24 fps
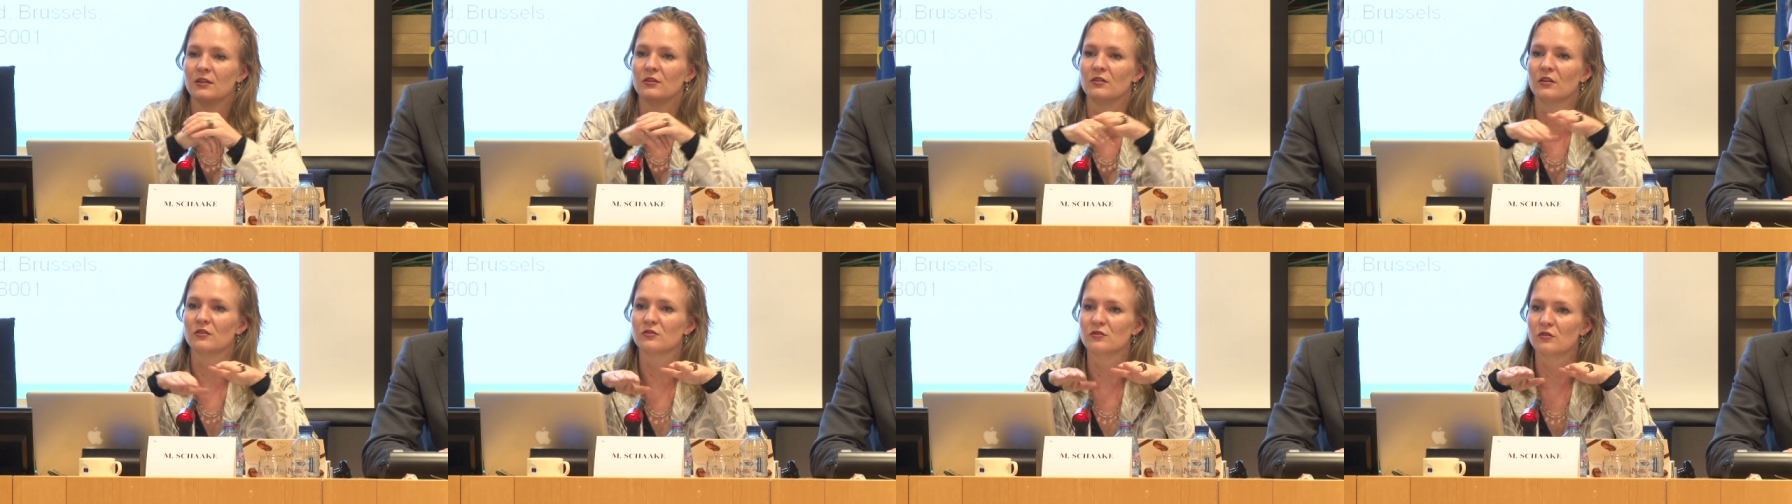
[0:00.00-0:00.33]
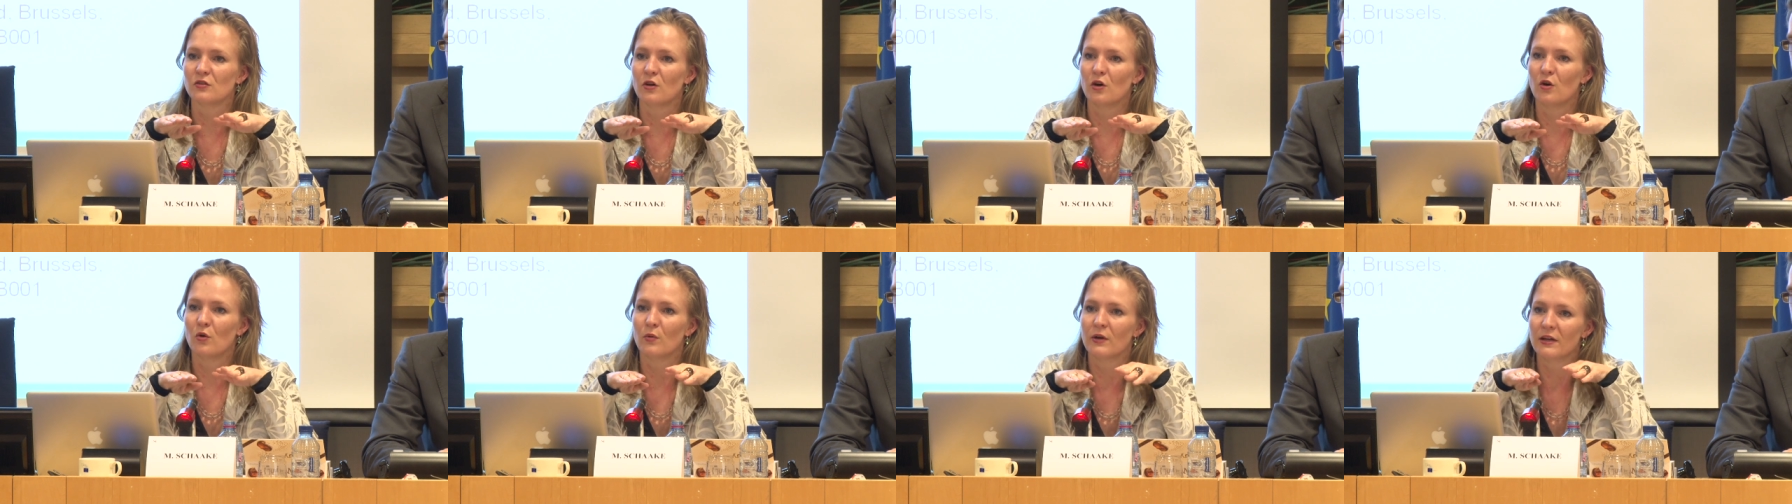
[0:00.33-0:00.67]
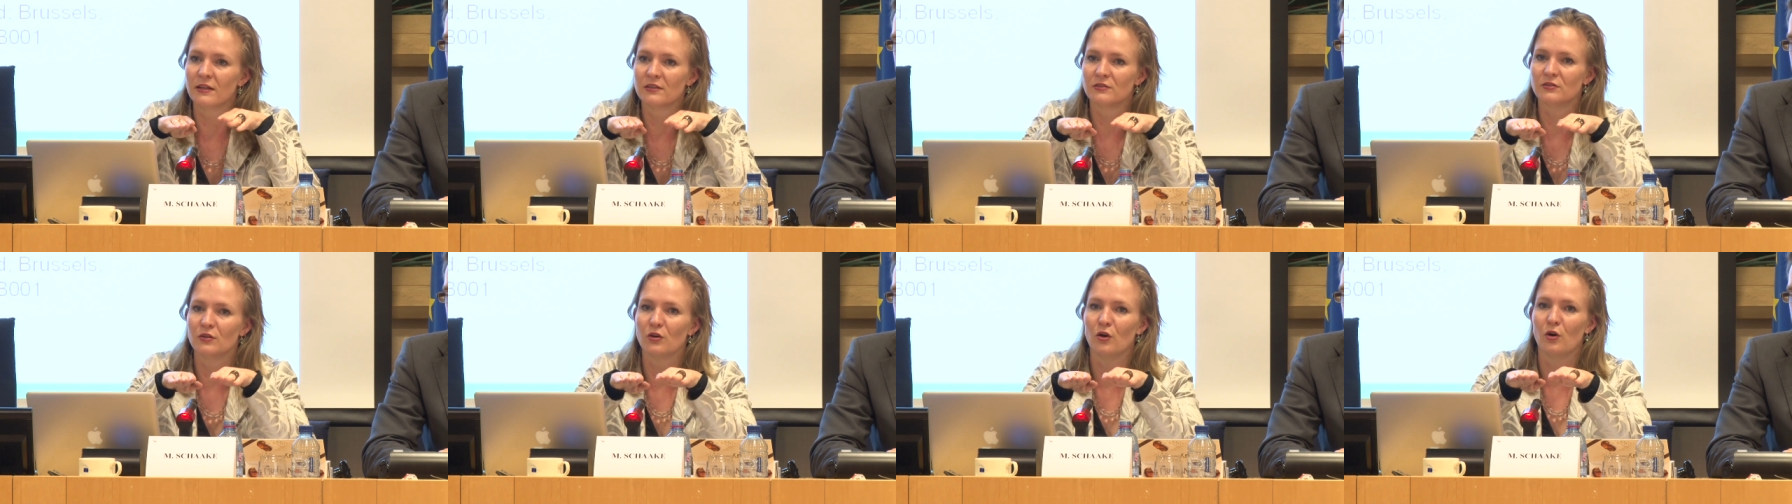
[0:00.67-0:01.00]
doesn't
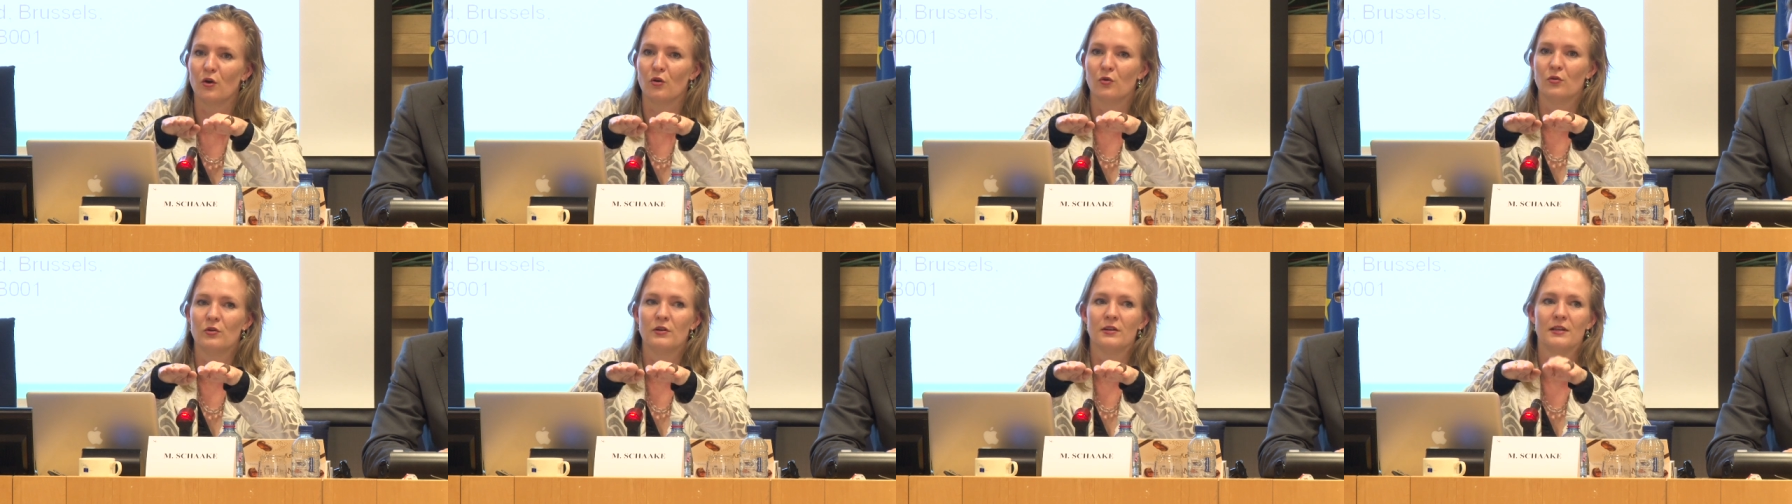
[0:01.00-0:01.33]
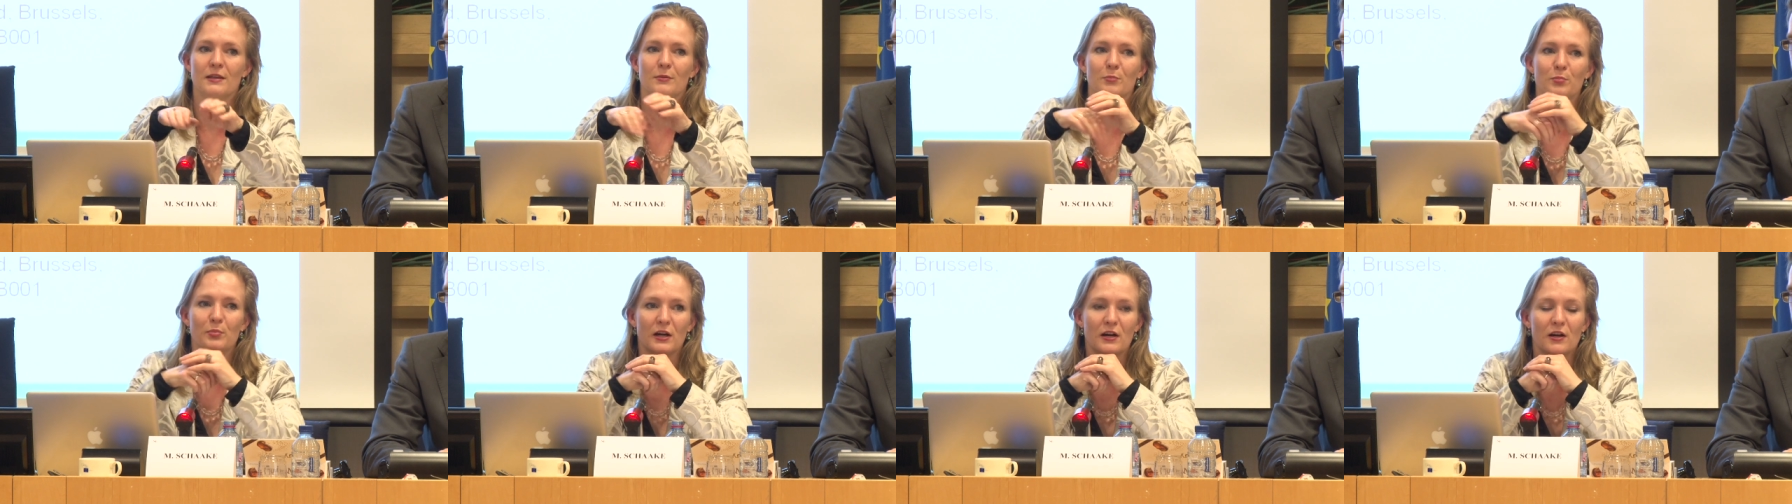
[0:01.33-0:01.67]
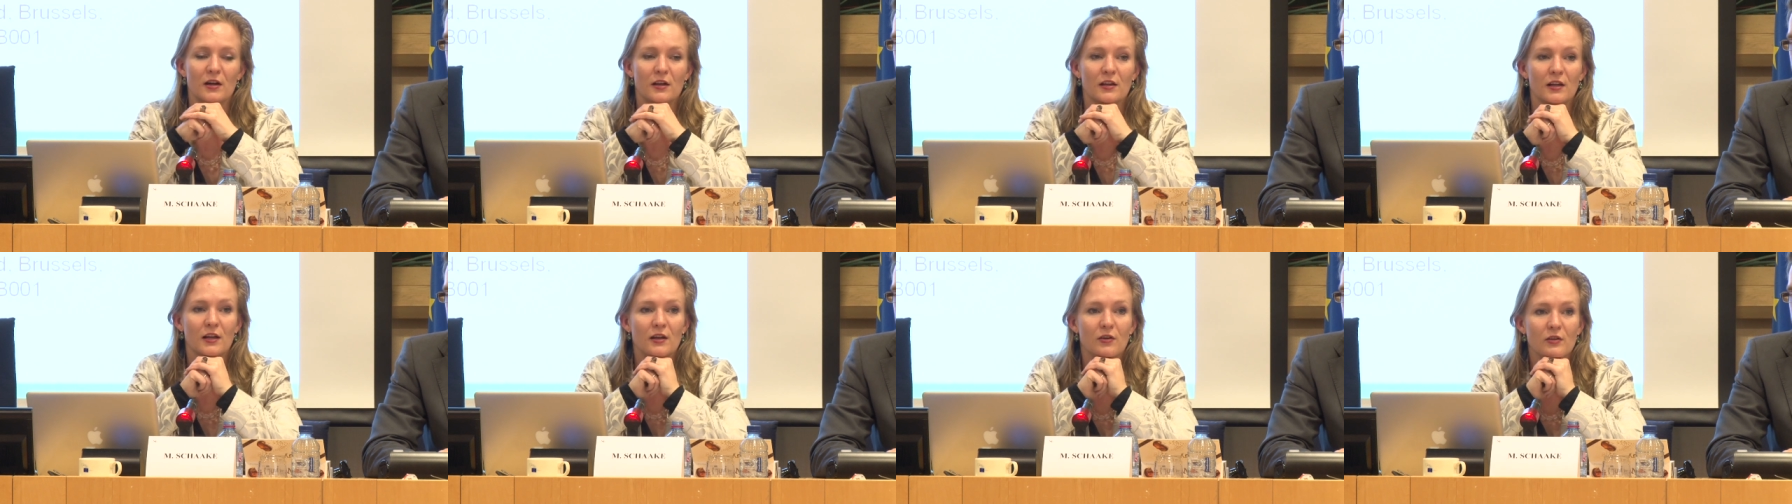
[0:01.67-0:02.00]
always go in
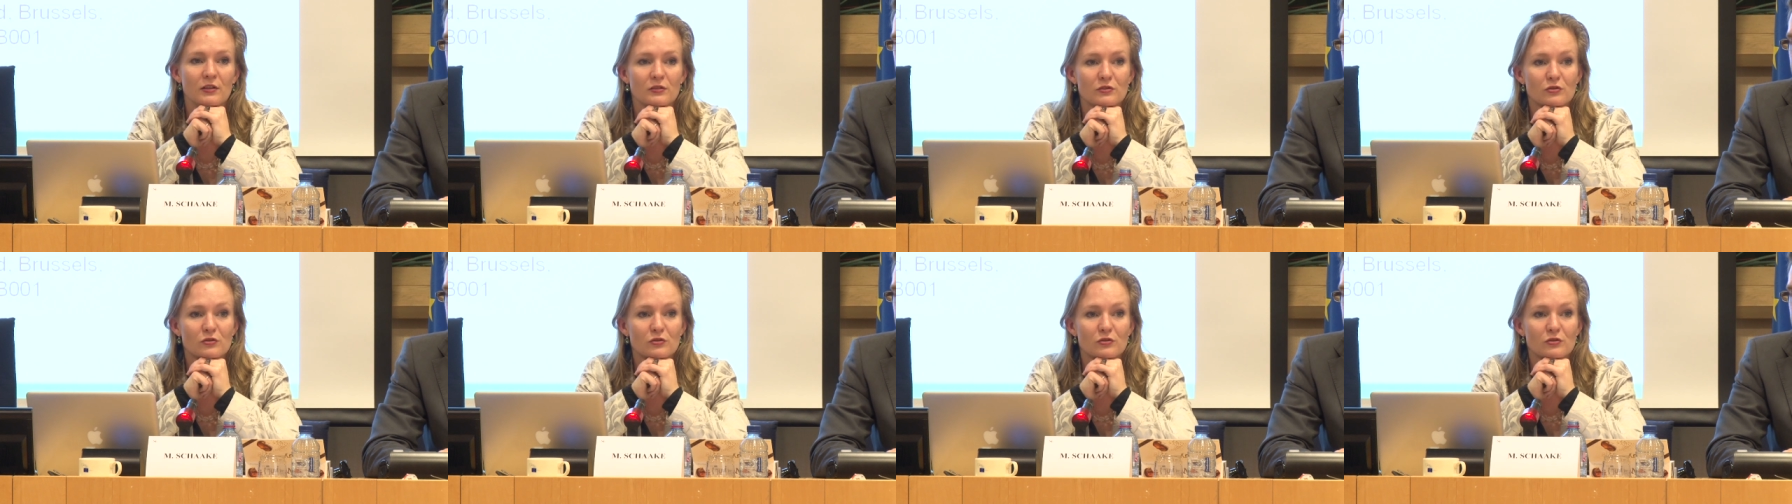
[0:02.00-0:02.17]
parallel,